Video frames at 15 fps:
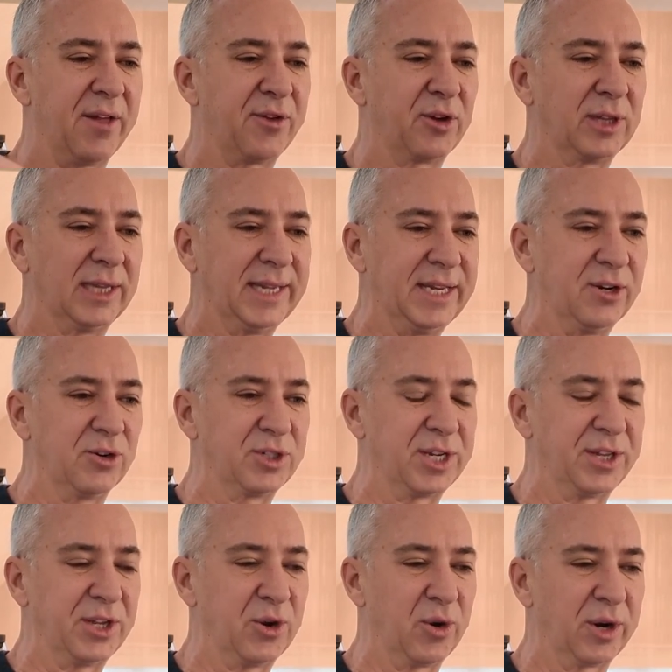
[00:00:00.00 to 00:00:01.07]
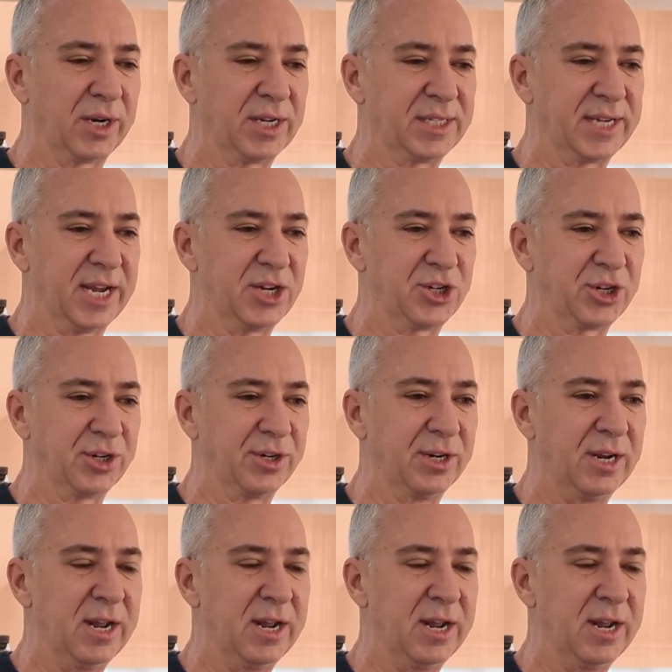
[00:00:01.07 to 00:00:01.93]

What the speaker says: other leaders in the organization.